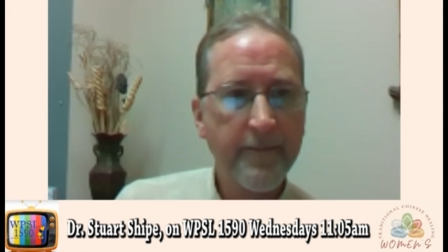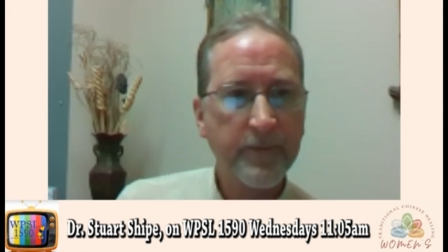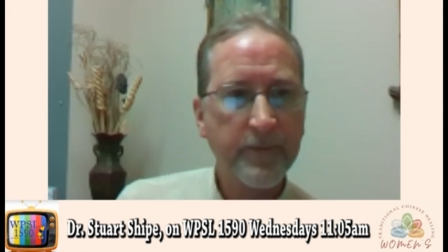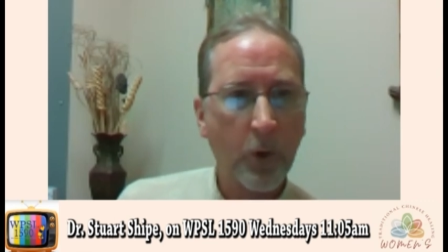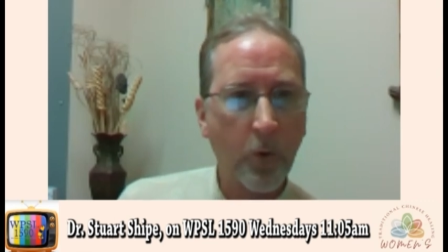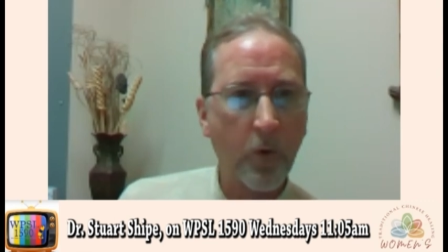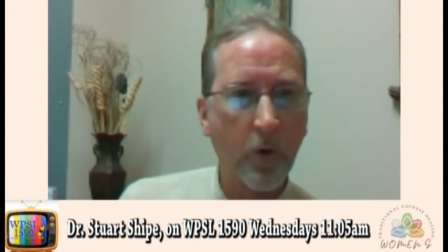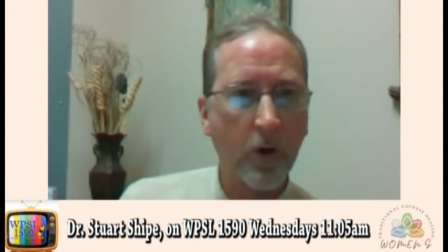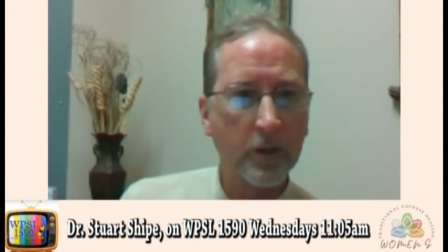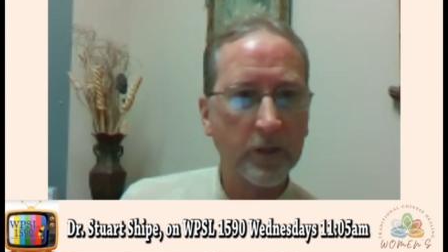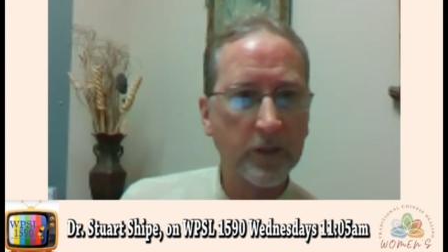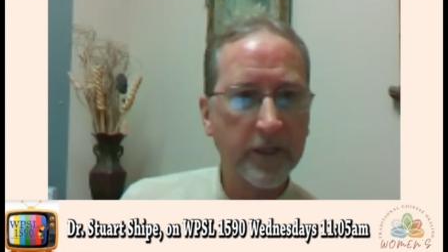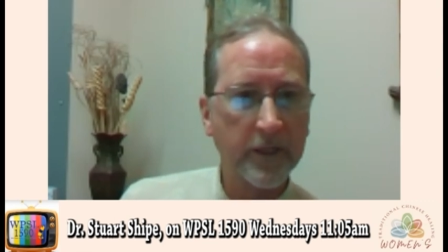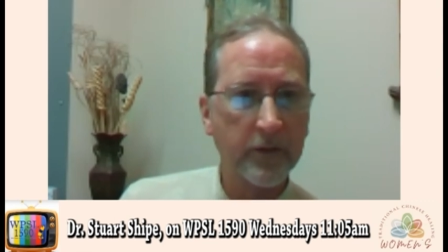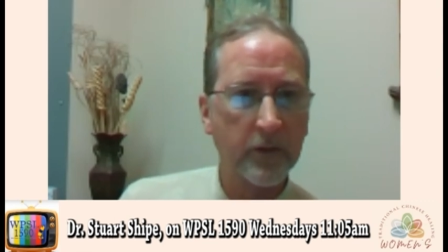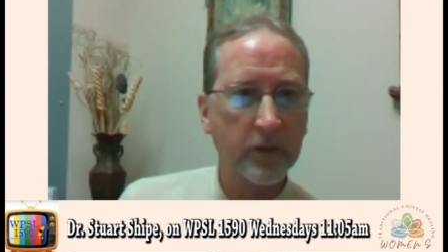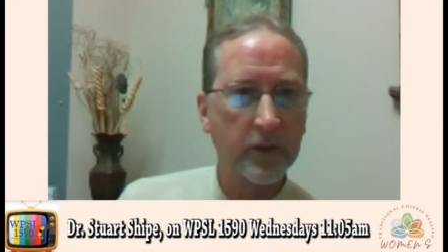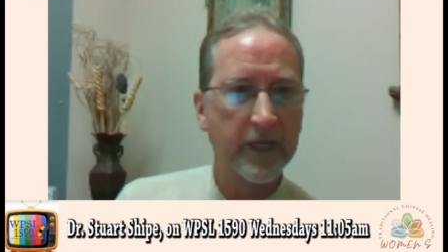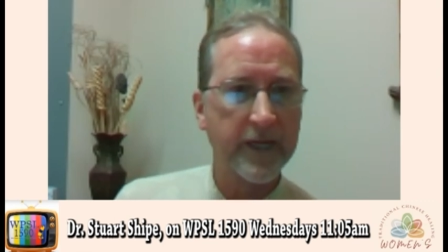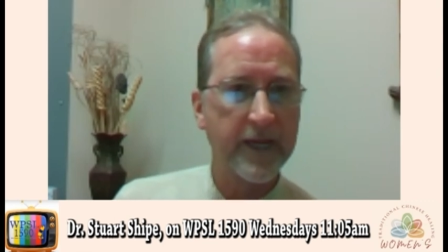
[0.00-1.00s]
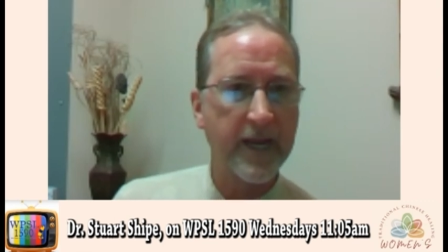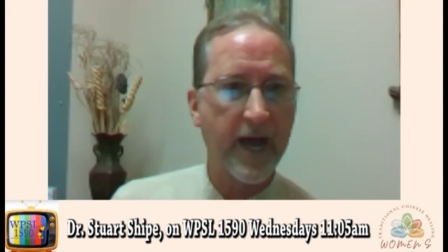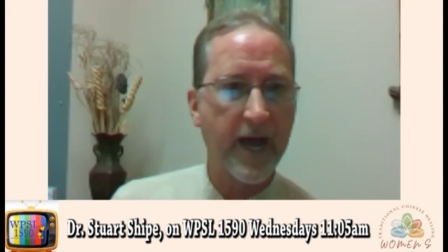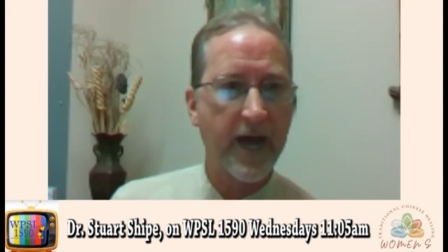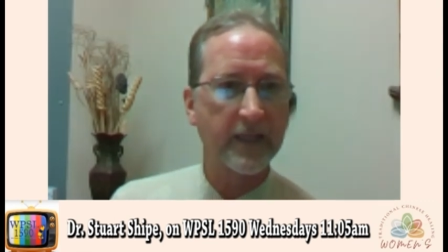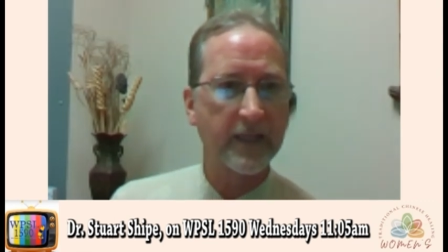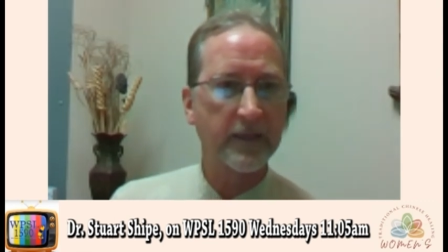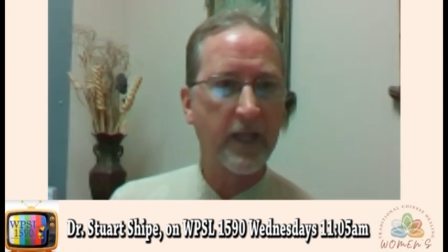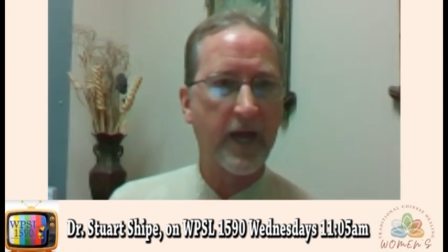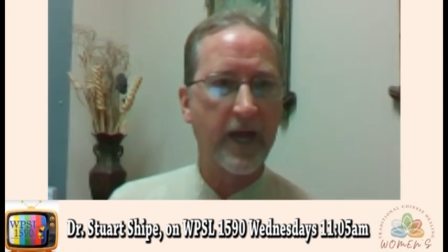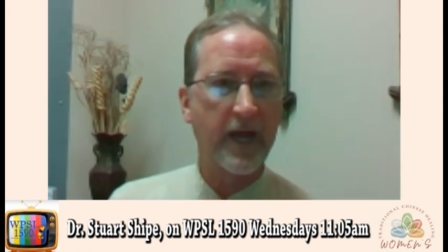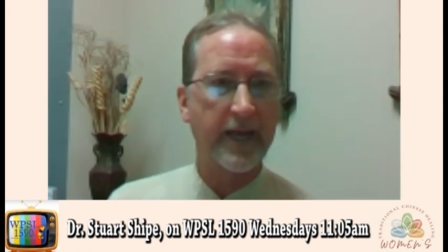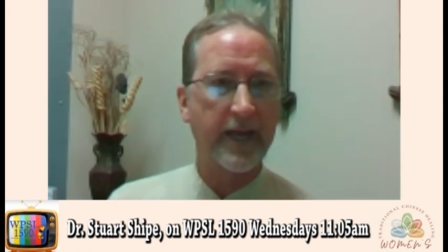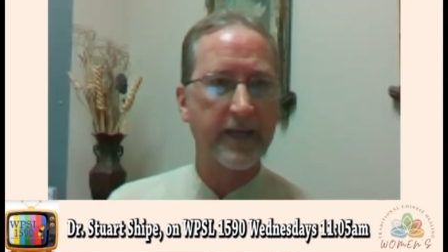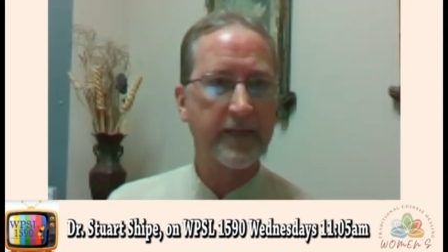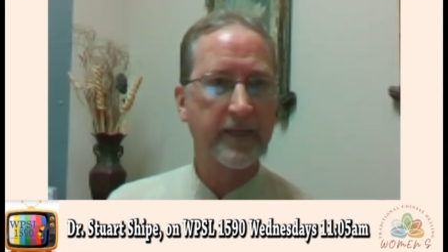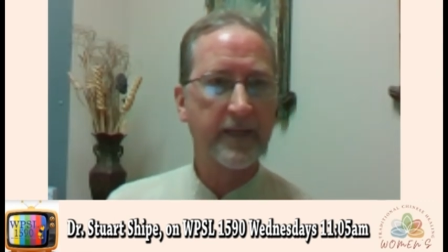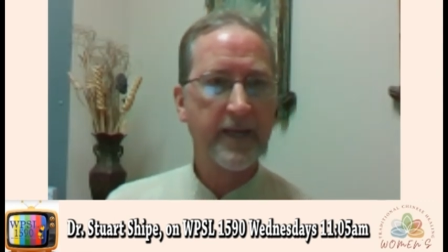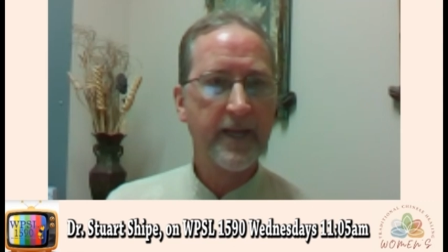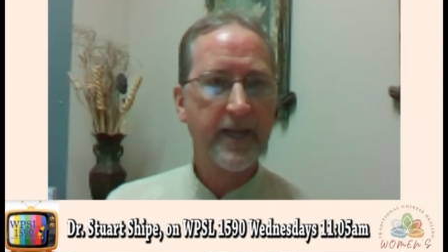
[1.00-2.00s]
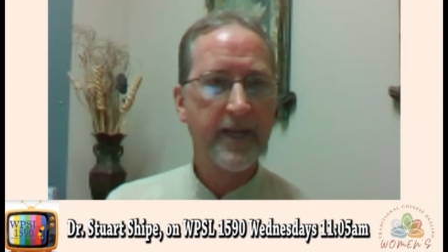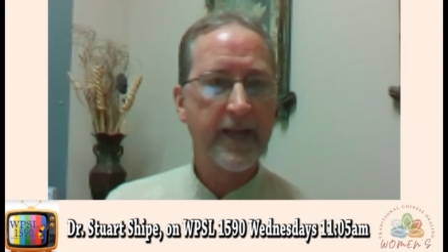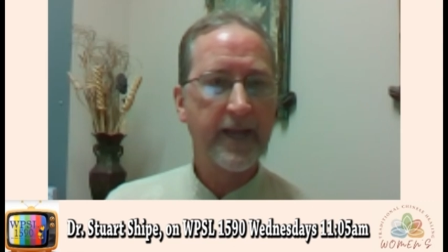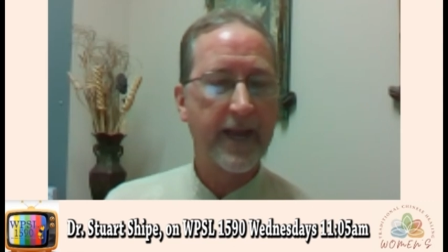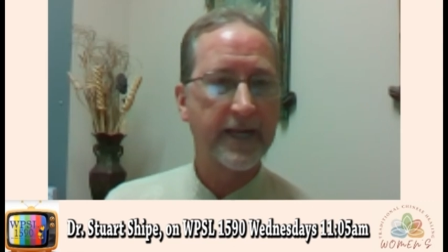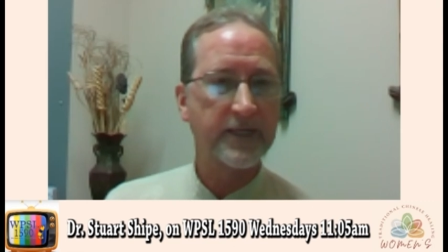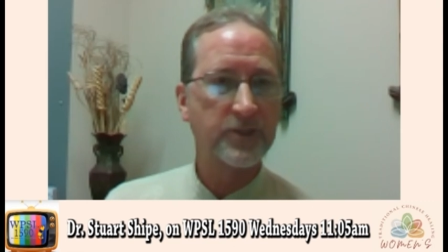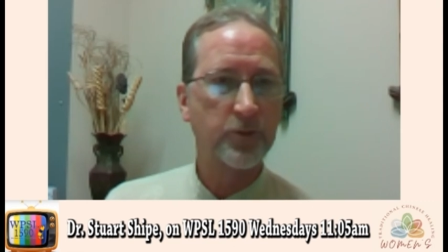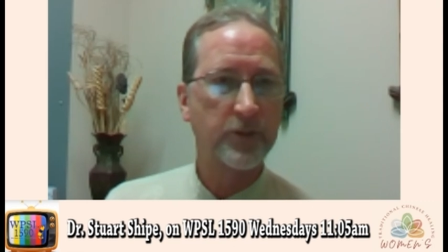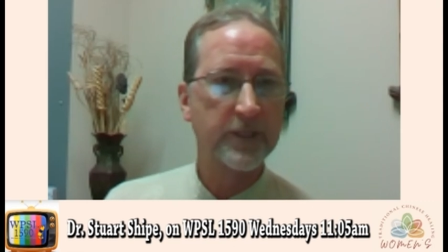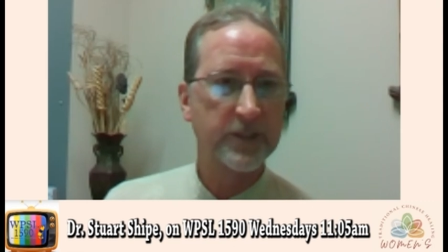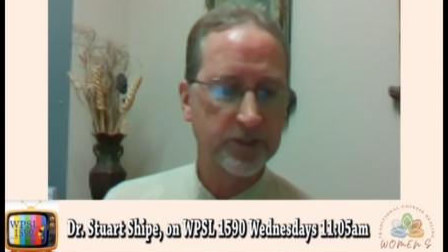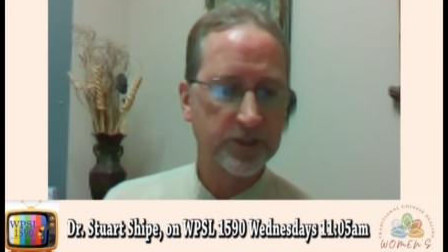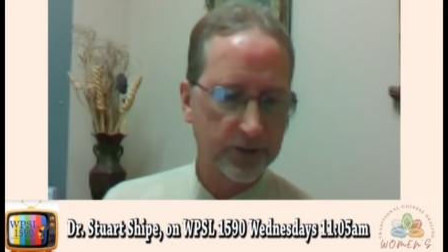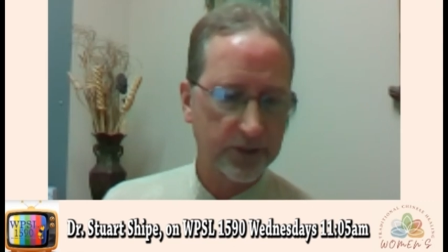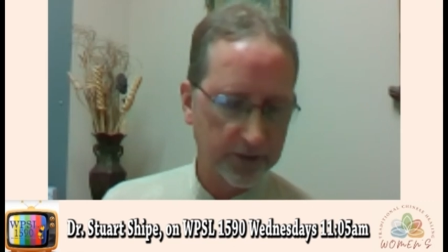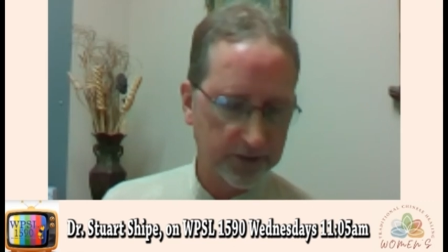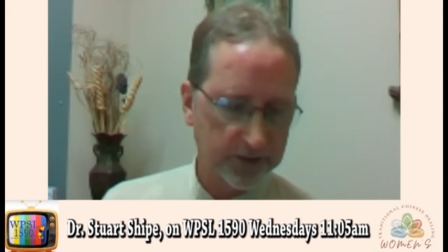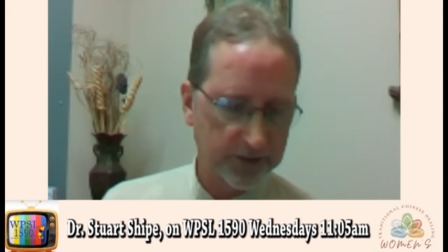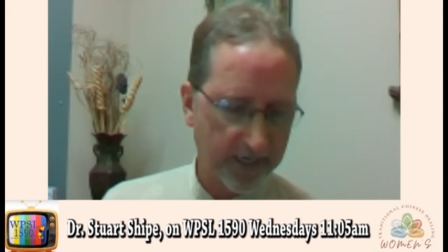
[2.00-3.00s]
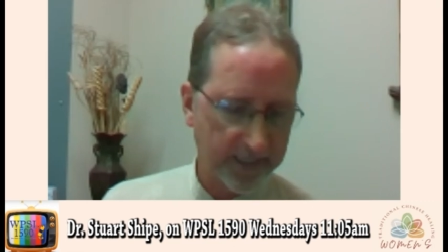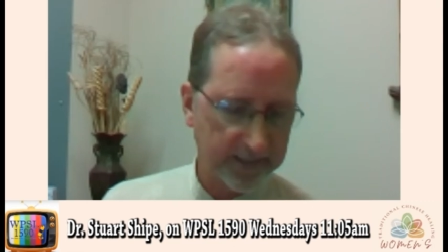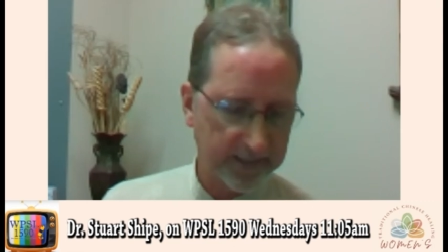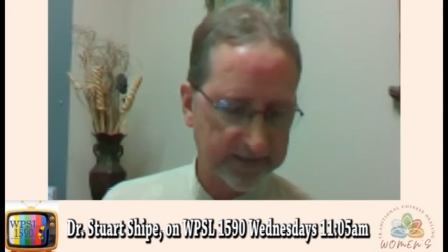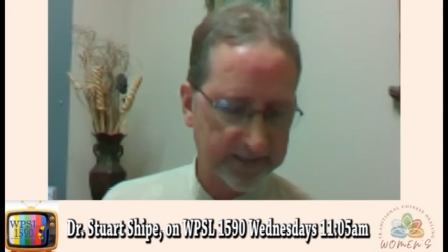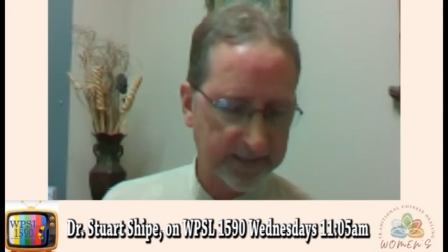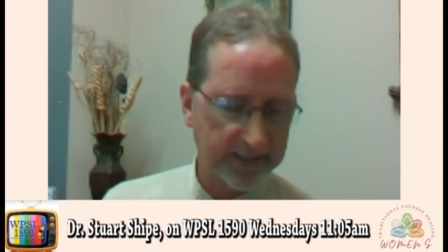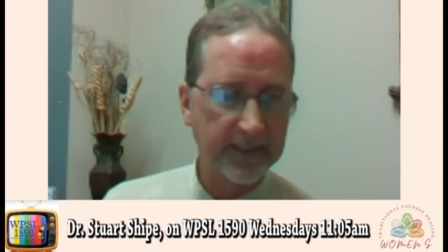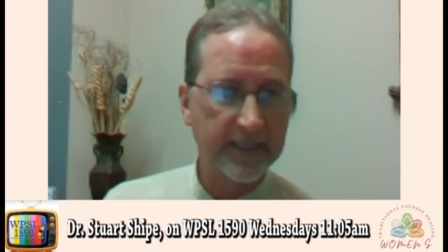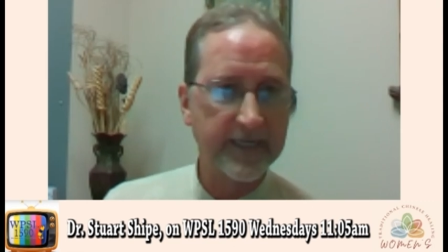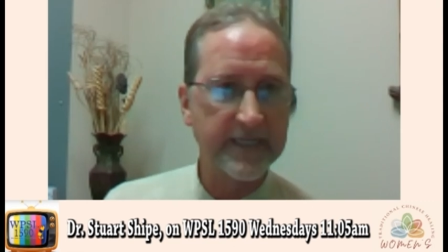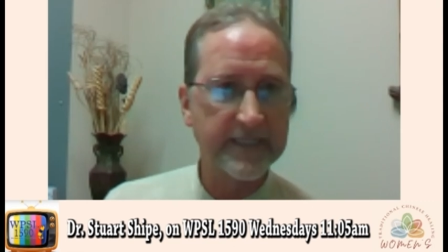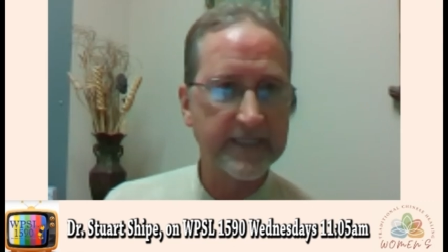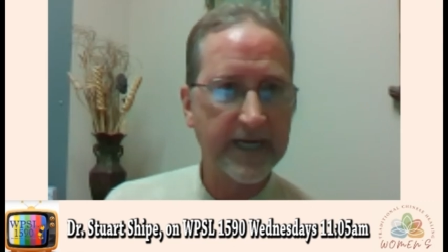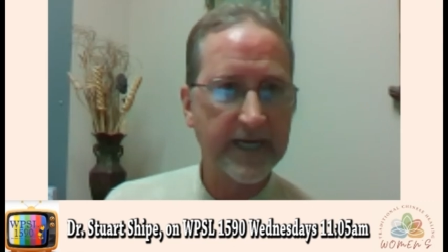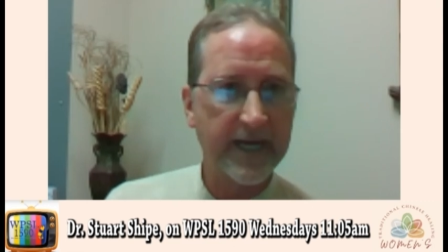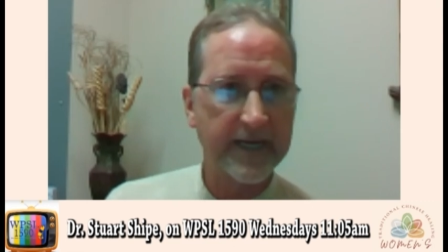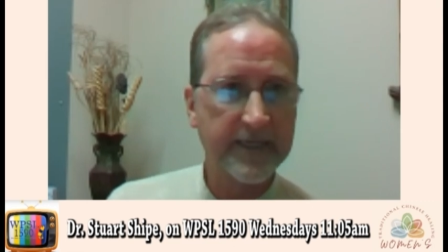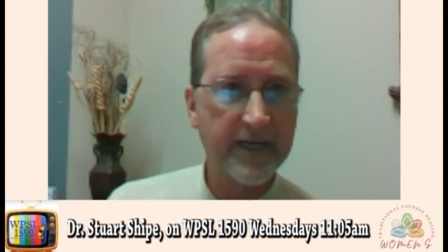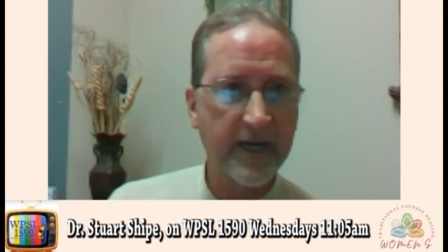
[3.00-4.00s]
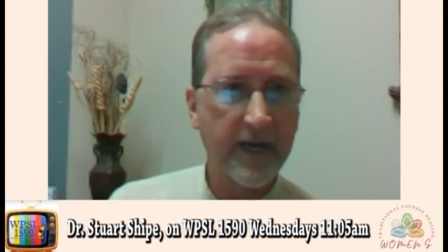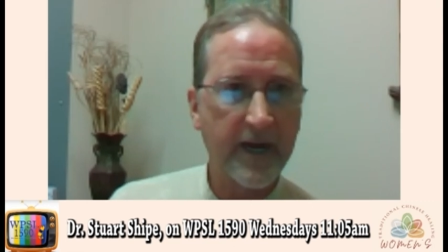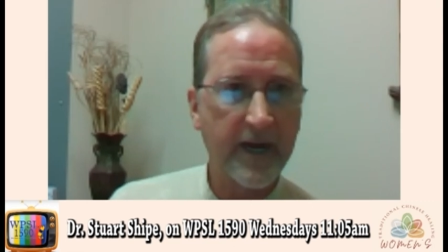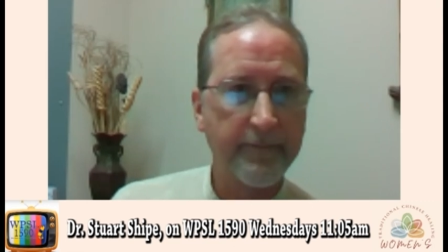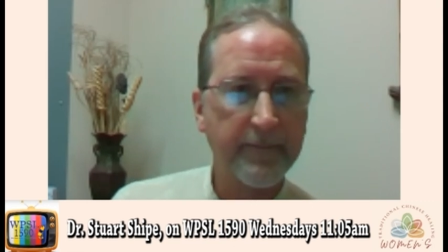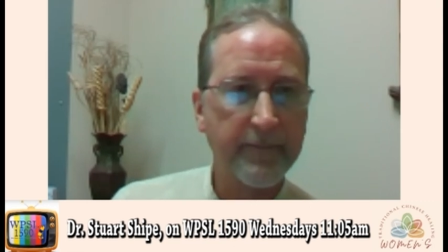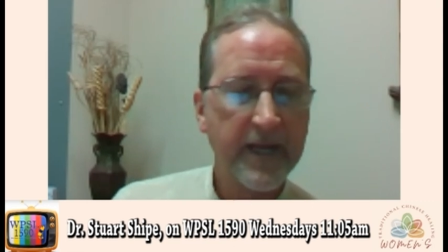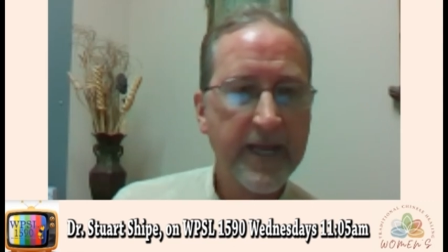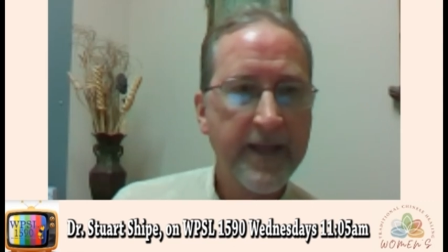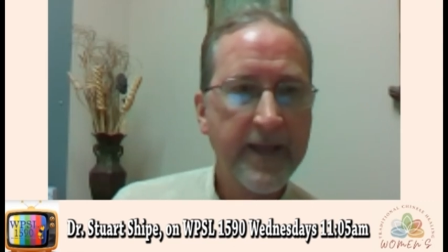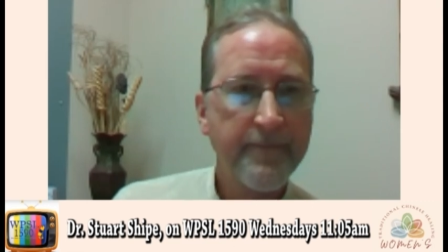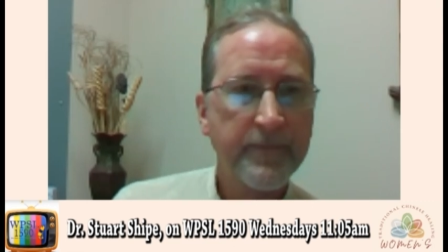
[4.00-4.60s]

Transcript: or literally online at traditionalchinesehealing.com